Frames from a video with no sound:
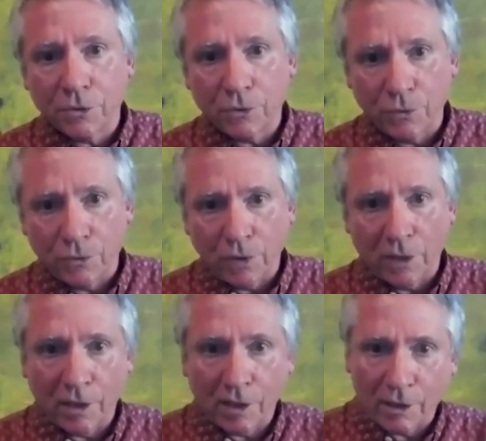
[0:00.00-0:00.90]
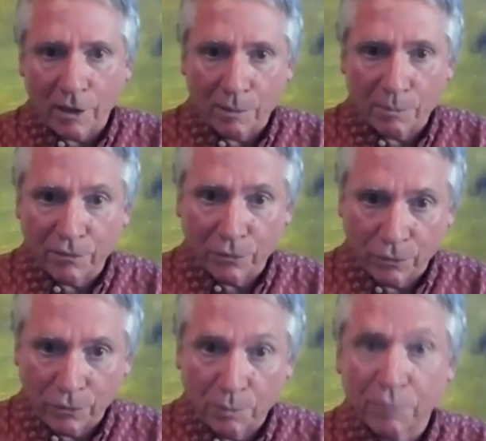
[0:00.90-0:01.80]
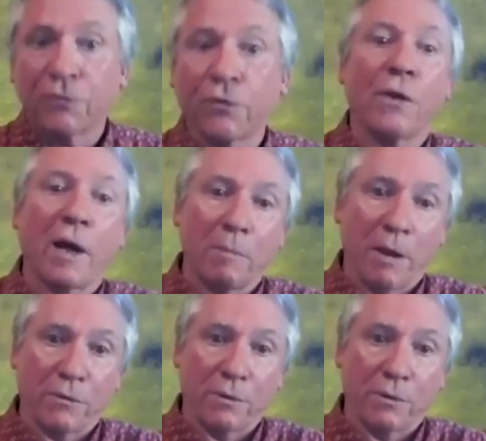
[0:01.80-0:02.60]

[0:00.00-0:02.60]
who are who prefer that method,